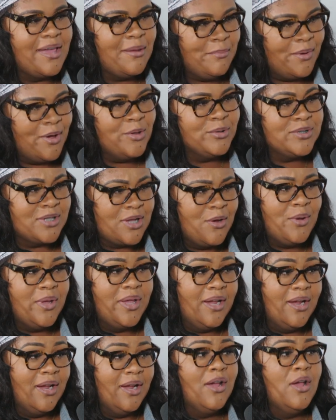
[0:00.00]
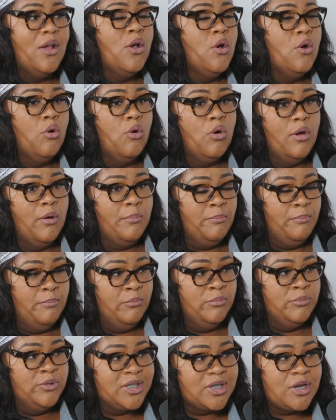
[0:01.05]
post on here or
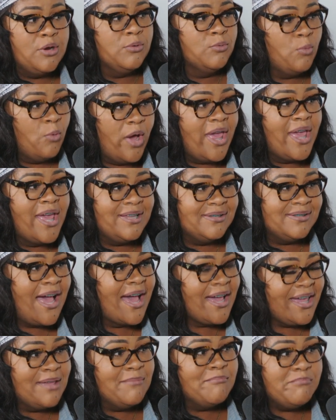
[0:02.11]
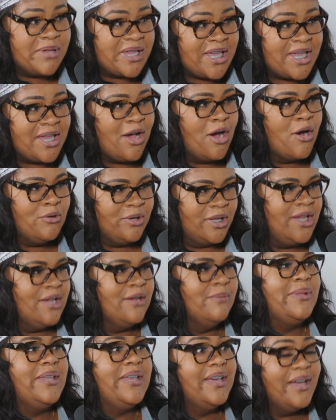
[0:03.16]
certain ways I can be on
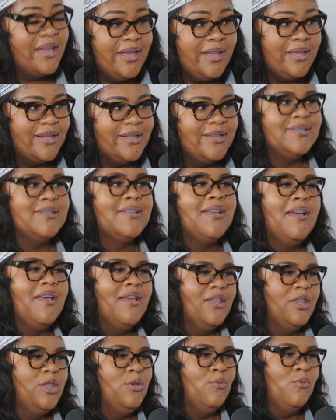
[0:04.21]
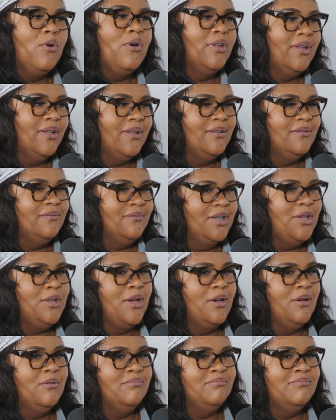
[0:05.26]
here because you want to, you
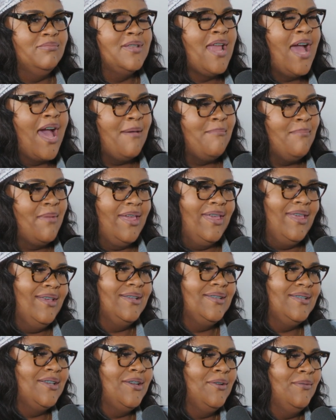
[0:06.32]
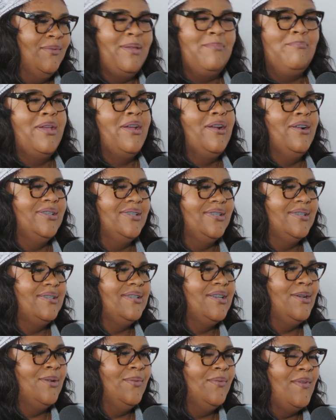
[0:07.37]
know, not make yourself embarrass
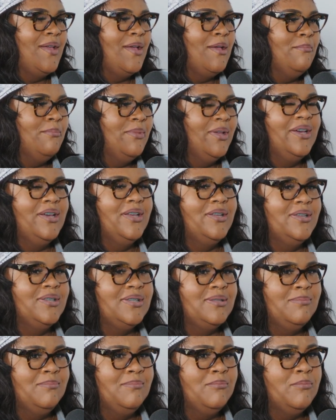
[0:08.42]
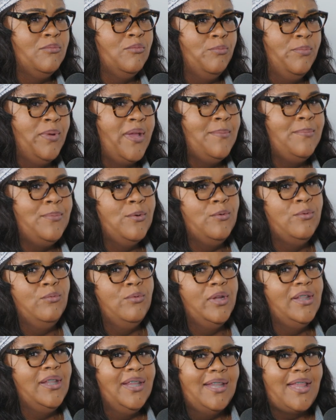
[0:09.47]
yourself because people
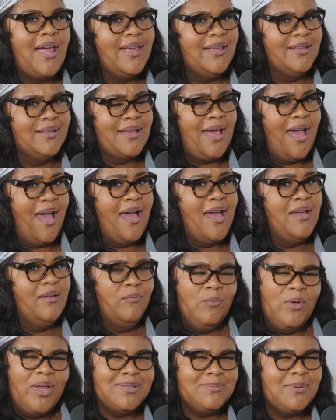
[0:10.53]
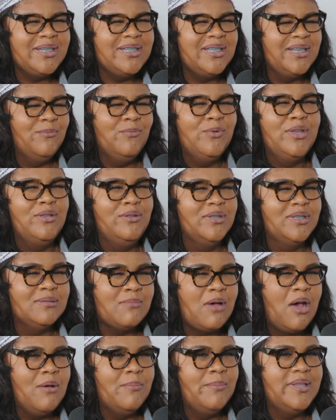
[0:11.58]
really like, especially when you're a
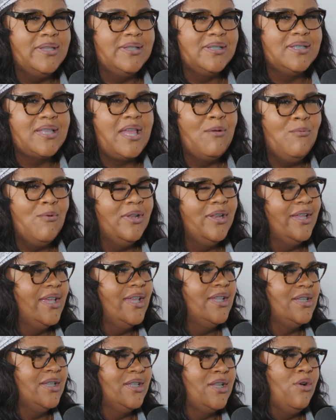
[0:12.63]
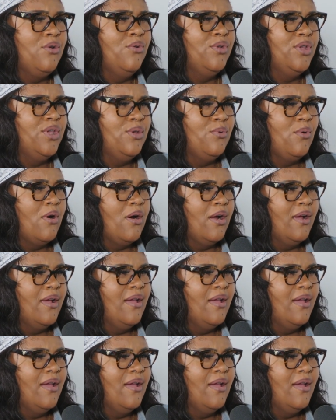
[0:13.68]
small business, they want to get to know who you are.